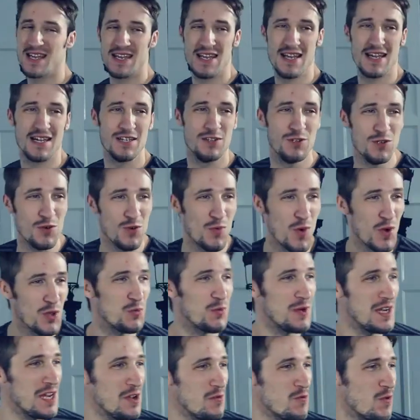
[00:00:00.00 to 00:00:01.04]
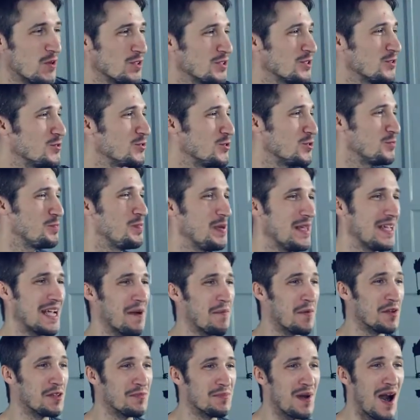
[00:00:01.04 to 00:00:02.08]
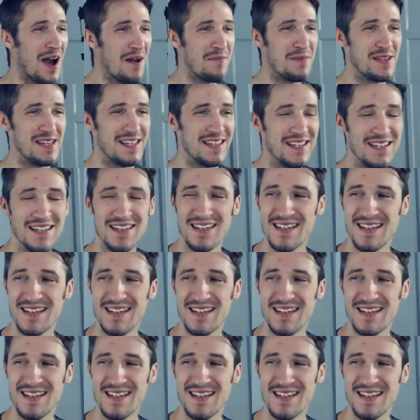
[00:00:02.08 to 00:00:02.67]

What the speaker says: here? No one really wants to speak about Barbie.